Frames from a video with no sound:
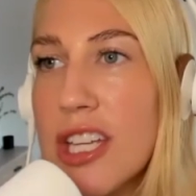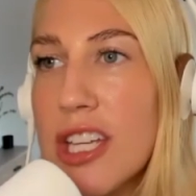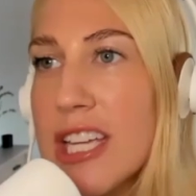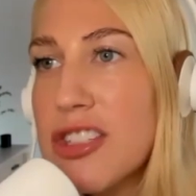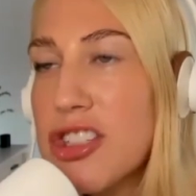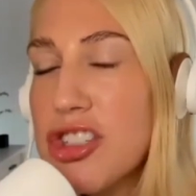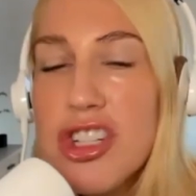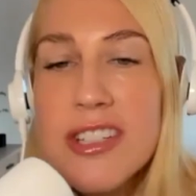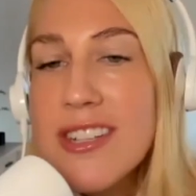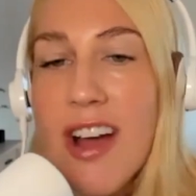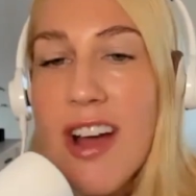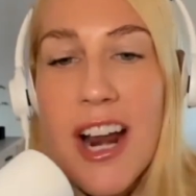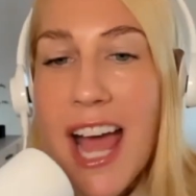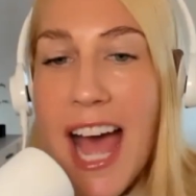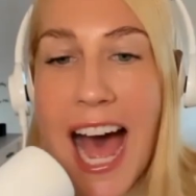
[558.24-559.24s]
it's just
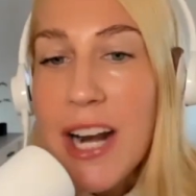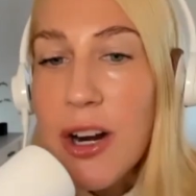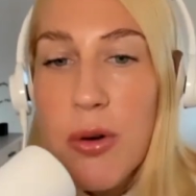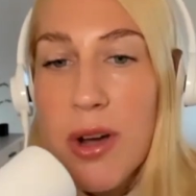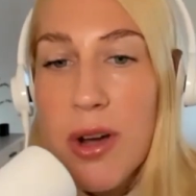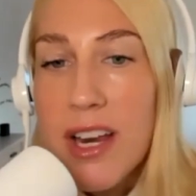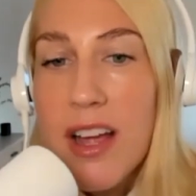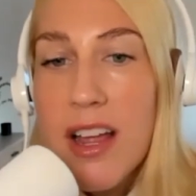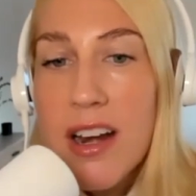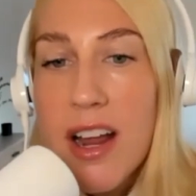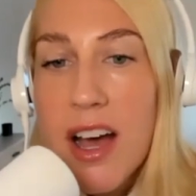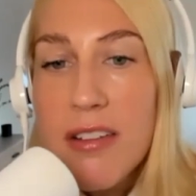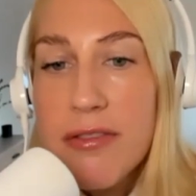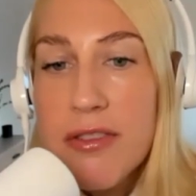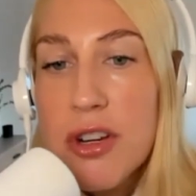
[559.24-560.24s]
not adequate
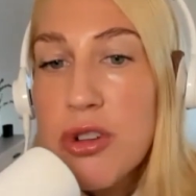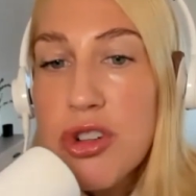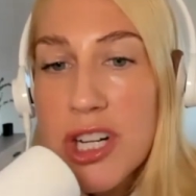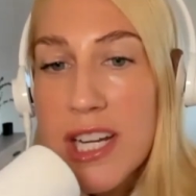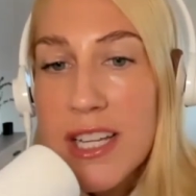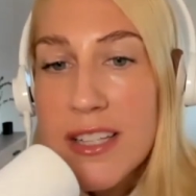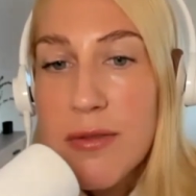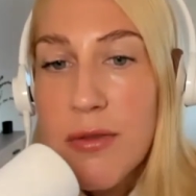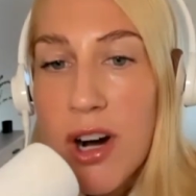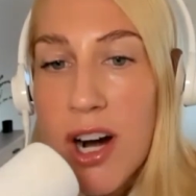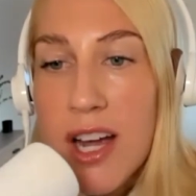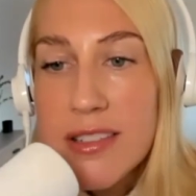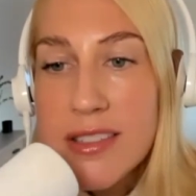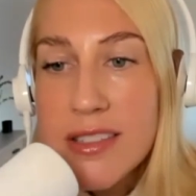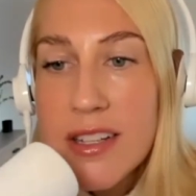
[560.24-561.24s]
enough nutrients for
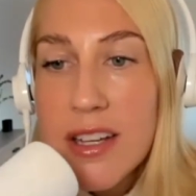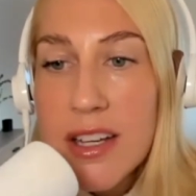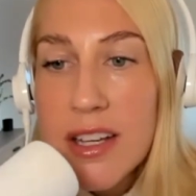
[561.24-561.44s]
us.